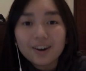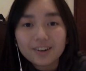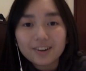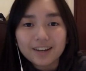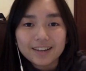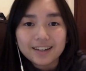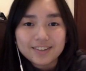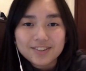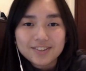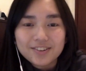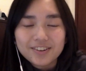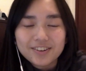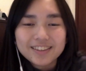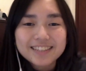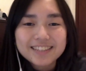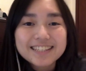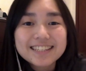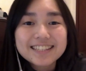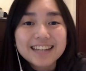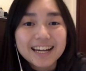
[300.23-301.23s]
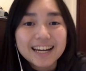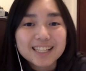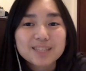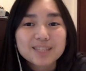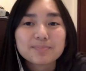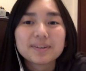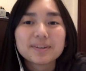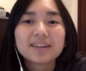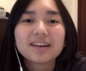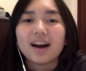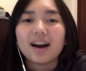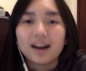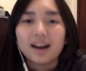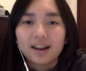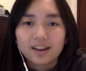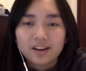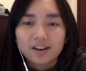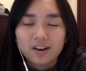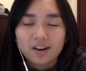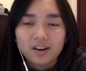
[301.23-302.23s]
Okay, so in this next bit, I
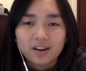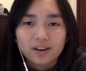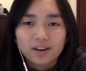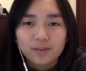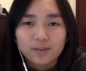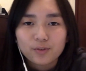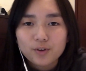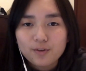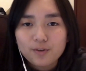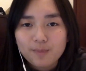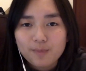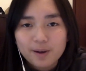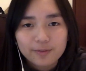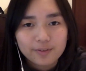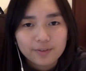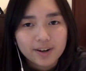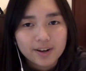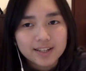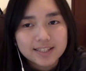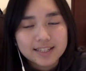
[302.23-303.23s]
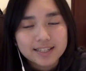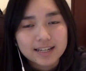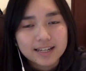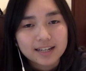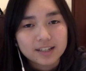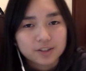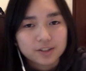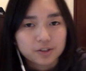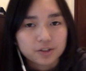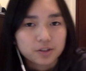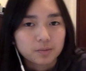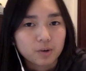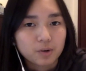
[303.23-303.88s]
got a few of my friends to answer some